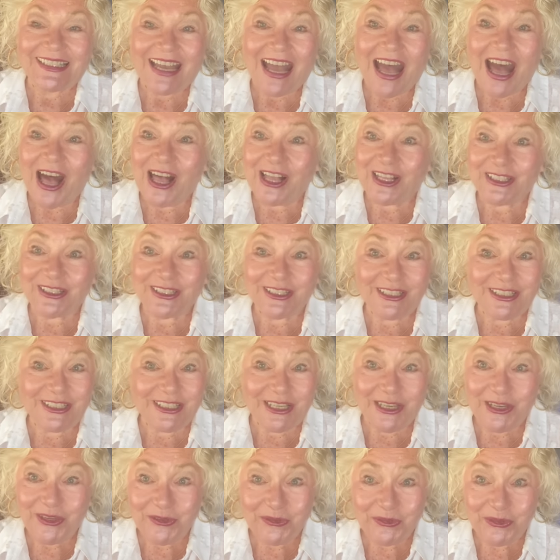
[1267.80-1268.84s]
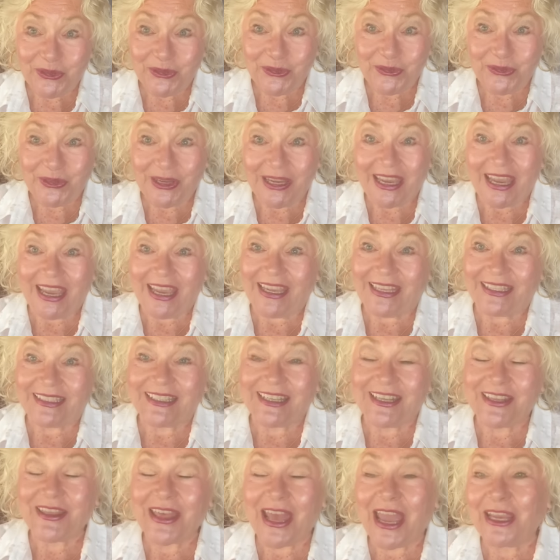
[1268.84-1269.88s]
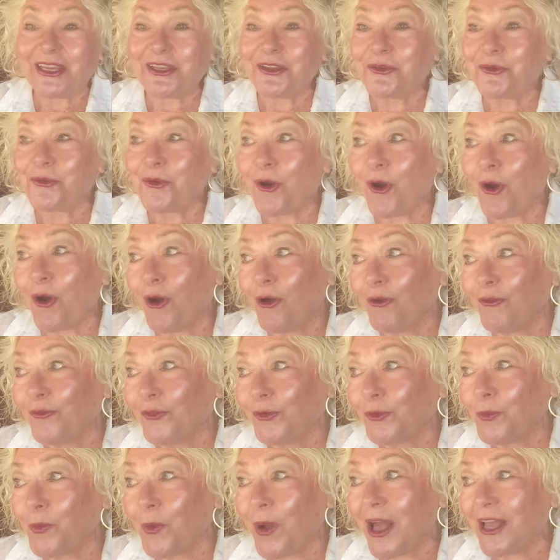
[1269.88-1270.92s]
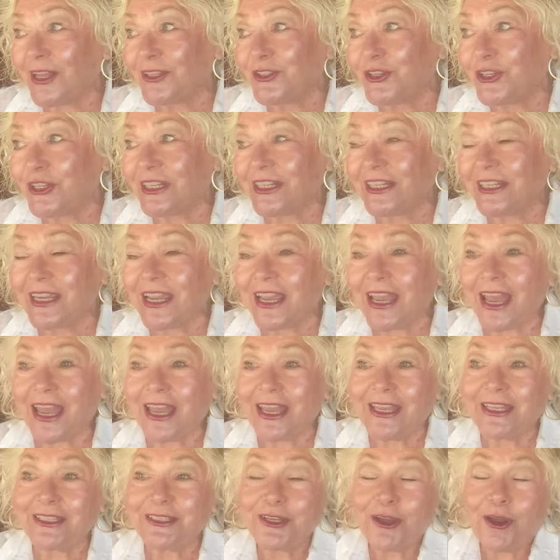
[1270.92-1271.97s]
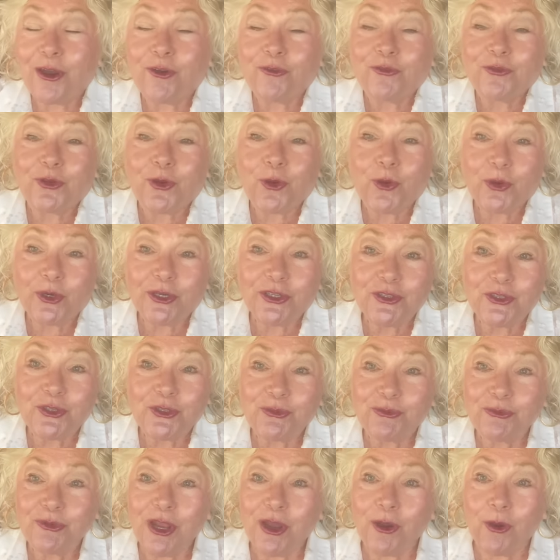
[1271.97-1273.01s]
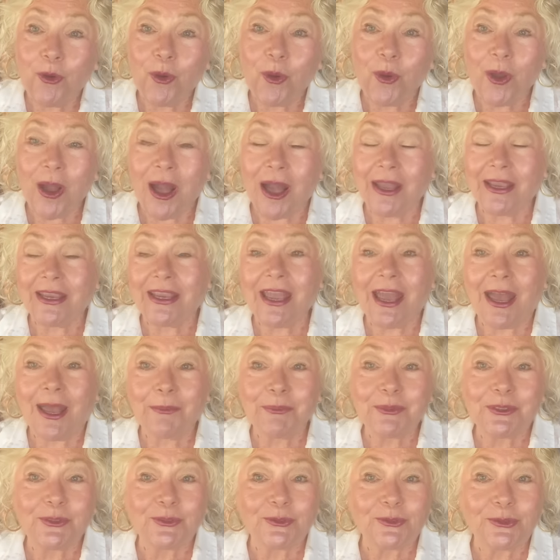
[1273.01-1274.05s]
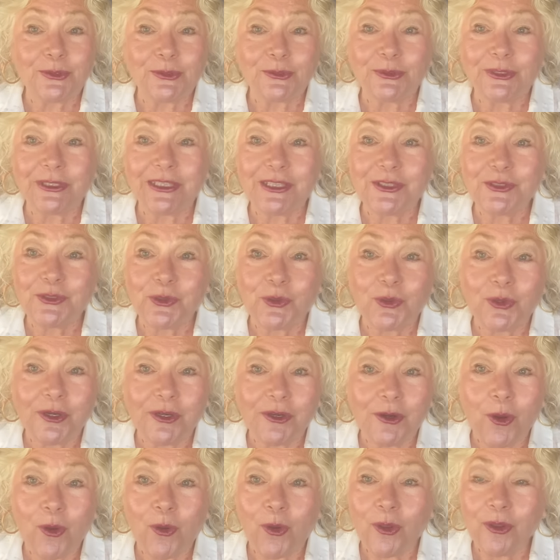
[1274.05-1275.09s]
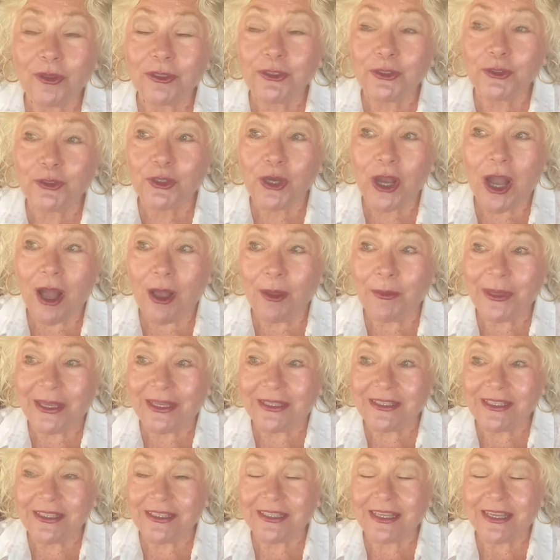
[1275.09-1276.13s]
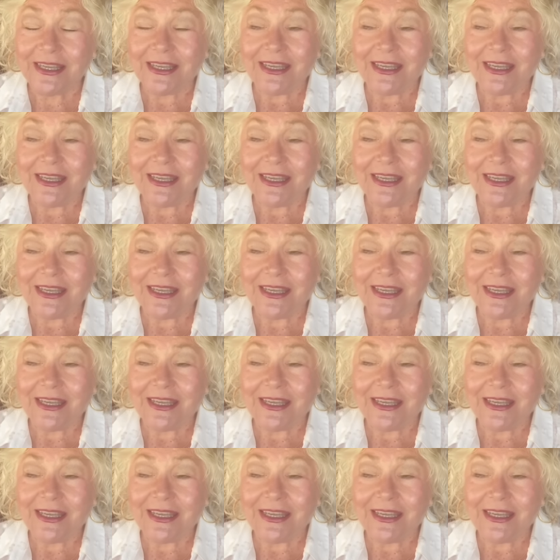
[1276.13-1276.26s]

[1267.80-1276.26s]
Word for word: I'll see you soon again. Thank you all for watching. And of course, you know I absolutely adore all your comments.